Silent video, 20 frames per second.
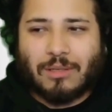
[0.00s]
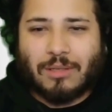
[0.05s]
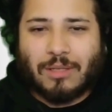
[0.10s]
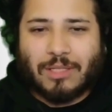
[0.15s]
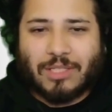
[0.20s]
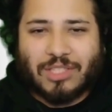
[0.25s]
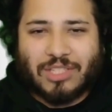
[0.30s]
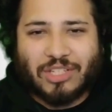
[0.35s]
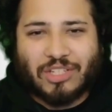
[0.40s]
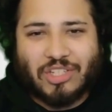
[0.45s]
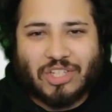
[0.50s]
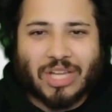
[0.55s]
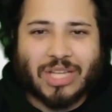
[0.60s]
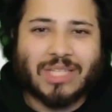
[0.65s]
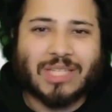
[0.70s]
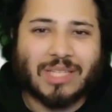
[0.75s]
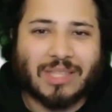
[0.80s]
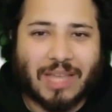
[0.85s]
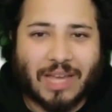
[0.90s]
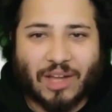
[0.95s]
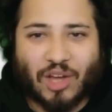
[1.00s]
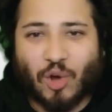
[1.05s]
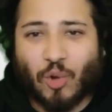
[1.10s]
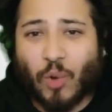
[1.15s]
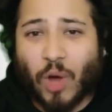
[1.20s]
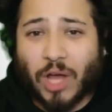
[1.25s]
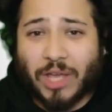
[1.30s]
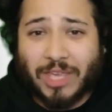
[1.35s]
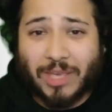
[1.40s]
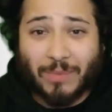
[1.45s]
suggesting that
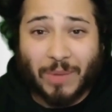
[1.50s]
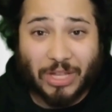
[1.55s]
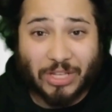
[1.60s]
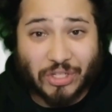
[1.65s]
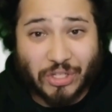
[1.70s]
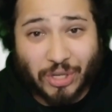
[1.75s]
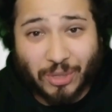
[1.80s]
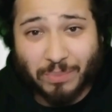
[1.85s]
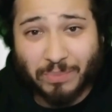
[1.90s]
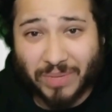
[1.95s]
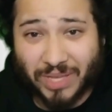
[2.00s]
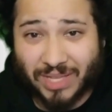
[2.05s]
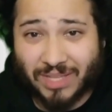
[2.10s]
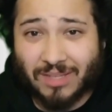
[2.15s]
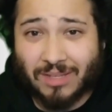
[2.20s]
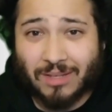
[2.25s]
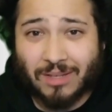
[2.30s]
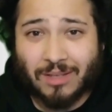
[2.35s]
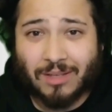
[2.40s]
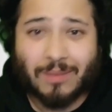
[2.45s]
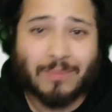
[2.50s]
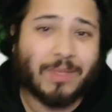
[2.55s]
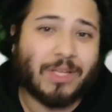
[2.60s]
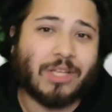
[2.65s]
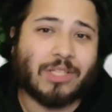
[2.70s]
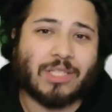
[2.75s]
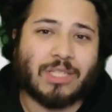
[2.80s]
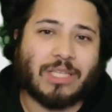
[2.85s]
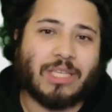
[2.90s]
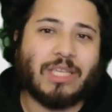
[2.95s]
Kawaki might jump in,
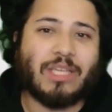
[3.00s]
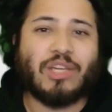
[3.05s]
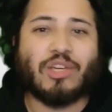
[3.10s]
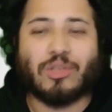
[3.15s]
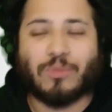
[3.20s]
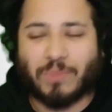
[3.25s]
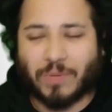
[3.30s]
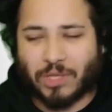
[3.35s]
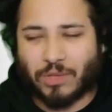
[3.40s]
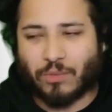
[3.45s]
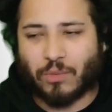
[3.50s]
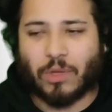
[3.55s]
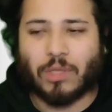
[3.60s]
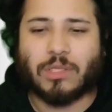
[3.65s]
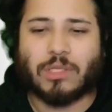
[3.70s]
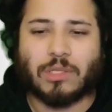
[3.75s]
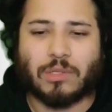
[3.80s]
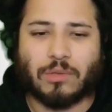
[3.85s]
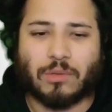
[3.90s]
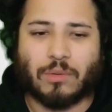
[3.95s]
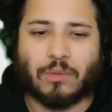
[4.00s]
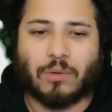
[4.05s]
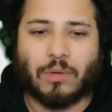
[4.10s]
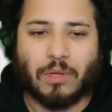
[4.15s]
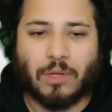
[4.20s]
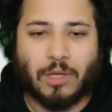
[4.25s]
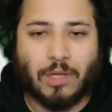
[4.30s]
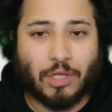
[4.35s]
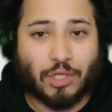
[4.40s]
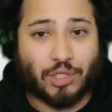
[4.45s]
because he could be the one to
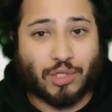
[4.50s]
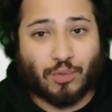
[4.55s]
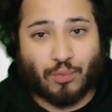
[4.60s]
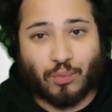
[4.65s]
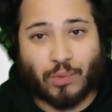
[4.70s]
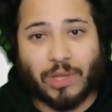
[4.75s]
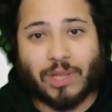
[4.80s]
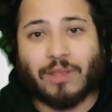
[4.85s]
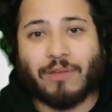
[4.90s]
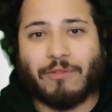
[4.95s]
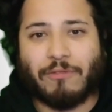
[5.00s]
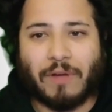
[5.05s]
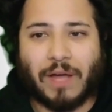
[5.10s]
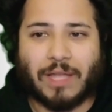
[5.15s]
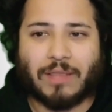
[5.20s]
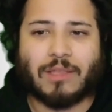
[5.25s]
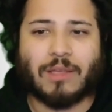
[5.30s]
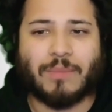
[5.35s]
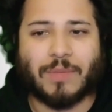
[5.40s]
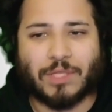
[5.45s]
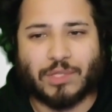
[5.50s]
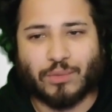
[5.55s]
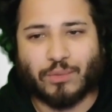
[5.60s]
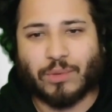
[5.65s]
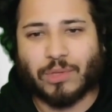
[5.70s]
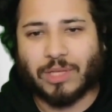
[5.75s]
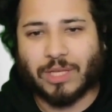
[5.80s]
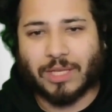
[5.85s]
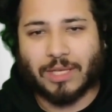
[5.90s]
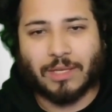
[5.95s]
really fight them and to
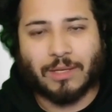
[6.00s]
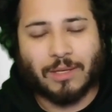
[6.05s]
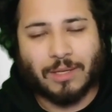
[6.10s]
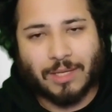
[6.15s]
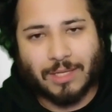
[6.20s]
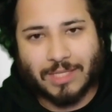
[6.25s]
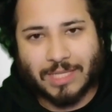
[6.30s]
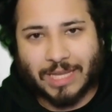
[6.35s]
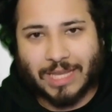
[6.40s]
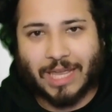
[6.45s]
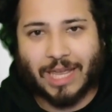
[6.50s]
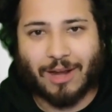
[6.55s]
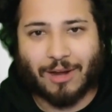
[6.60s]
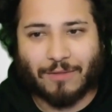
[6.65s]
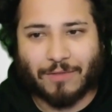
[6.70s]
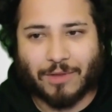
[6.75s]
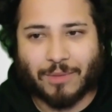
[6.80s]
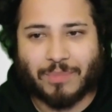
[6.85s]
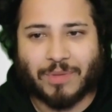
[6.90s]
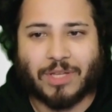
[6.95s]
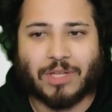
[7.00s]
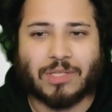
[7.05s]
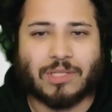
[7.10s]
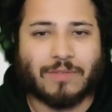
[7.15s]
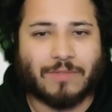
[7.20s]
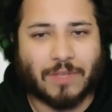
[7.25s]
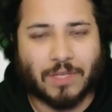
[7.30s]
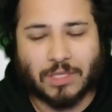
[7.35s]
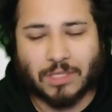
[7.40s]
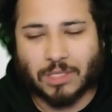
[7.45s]
really take care of them because
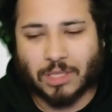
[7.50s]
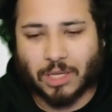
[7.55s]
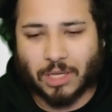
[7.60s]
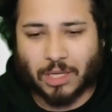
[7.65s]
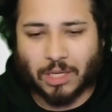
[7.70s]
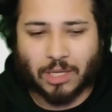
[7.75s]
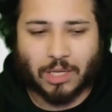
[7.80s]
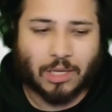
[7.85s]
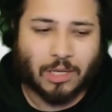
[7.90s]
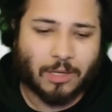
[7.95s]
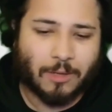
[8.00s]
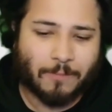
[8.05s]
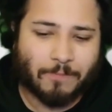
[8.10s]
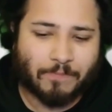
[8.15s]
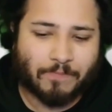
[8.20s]
of his no,